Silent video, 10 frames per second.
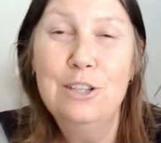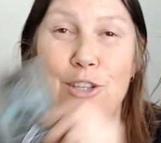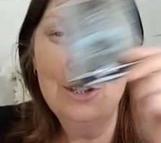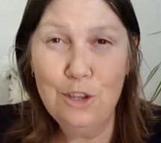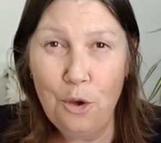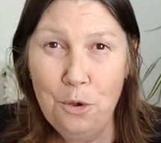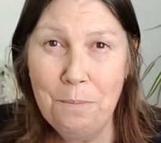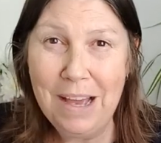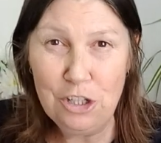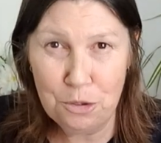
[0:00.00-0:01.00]
so
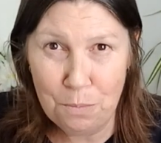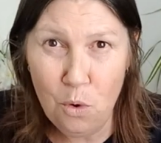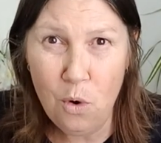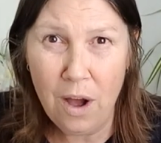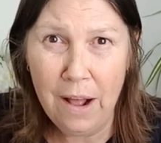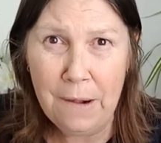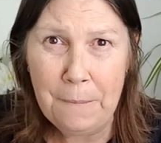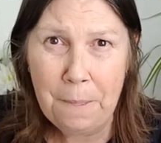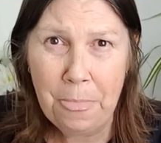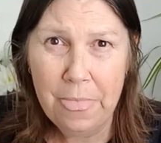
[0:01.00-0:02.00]
much more
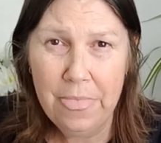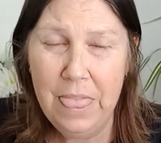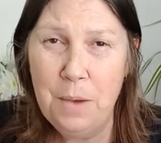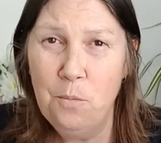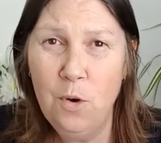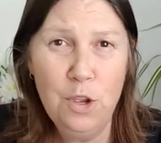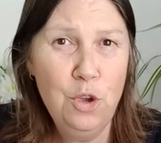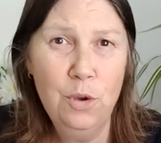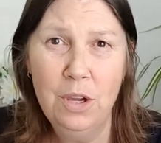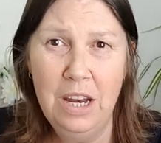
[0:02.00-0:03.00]
than what
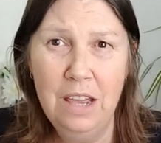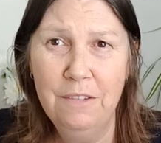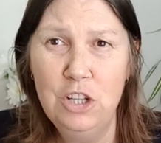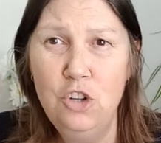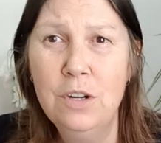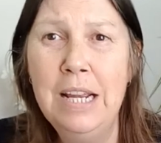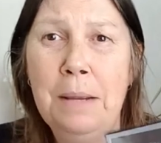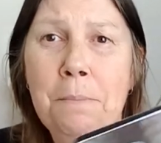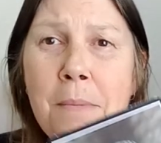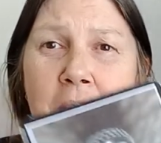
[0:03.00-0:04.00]
you could ever
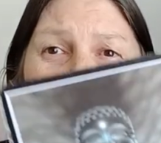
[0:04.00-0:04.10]
dream.